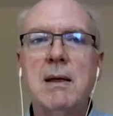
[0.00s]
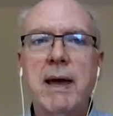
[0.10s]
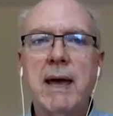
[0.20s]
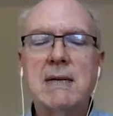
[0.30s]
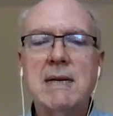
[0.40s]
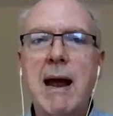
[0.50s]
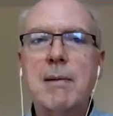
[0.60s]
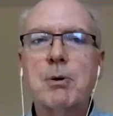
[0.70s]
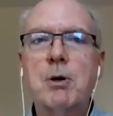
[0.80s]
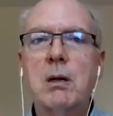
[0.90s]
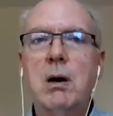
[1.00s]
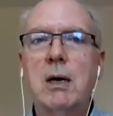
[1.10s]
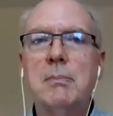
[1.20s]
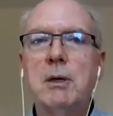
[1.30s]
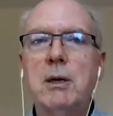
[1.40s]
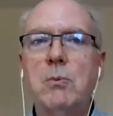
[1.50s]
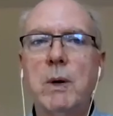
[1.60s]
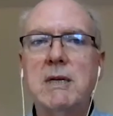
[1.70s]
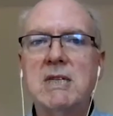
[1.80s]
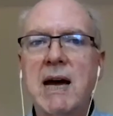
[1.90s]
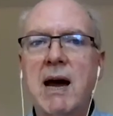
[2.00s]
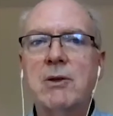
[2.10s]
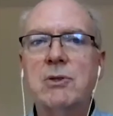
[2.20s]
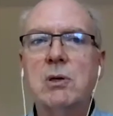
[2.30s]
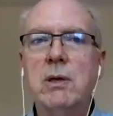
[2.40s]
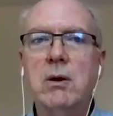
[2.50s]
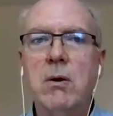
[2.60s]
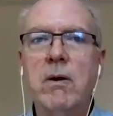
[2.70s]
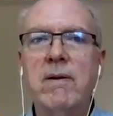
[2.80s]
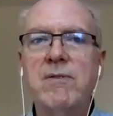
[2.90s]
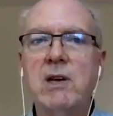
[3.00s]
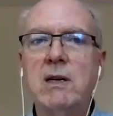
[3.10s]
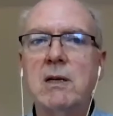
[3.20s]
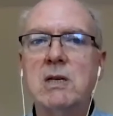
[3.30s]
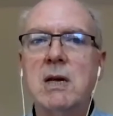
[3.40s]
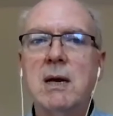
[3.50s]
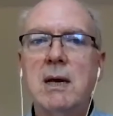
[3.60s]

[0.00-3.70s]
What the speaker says: They attacked Pearl Harbor and went south to the oil fields